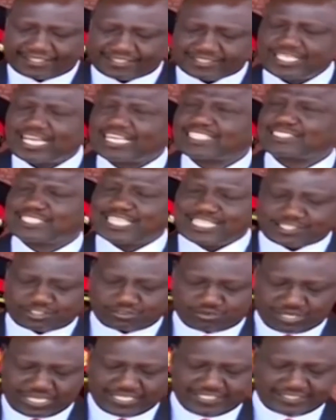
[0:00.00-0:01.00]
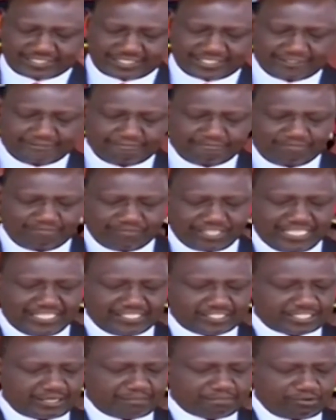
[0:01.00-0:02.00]
success rate in
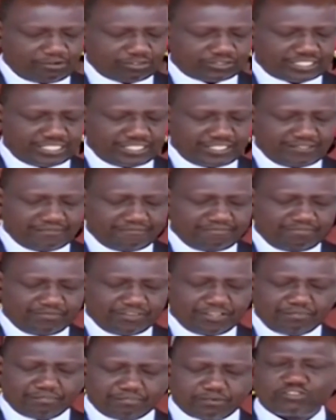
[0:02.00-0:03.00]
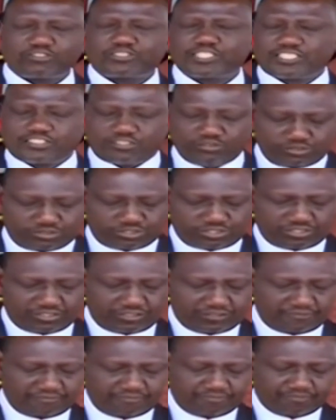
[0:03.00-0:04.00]
supporting
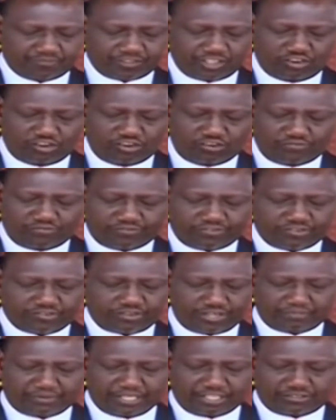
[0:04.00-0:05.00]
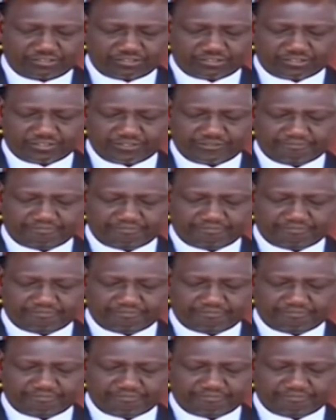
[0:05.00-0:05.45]
prosecution of criminals.